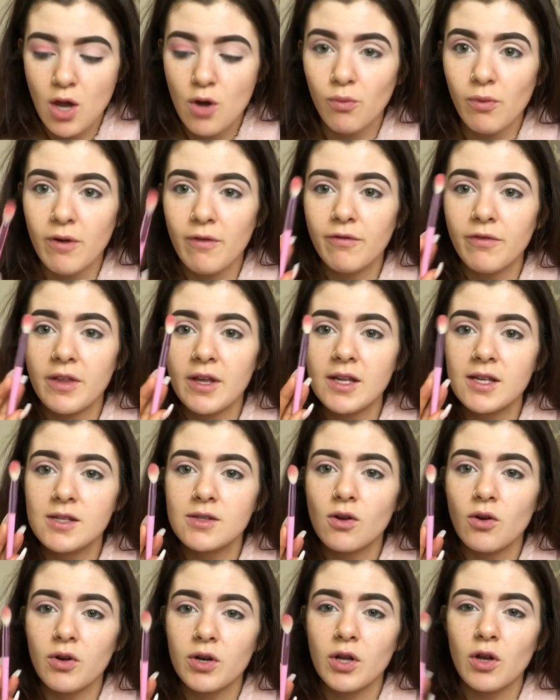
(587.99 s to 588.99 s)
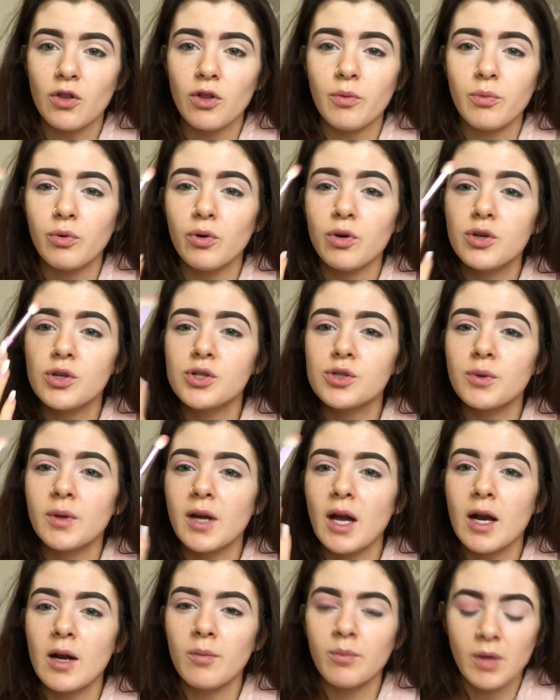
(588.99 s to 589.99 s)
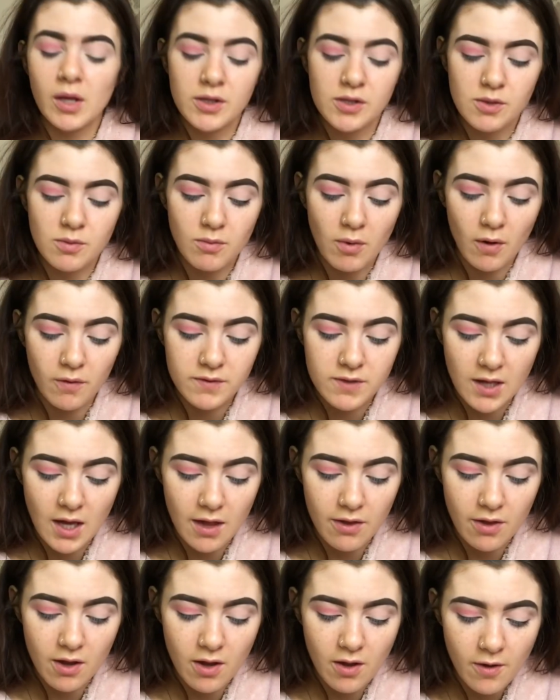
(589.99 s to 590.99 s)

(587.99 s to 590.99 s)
with this already on the brush, so it kind of blends them both together.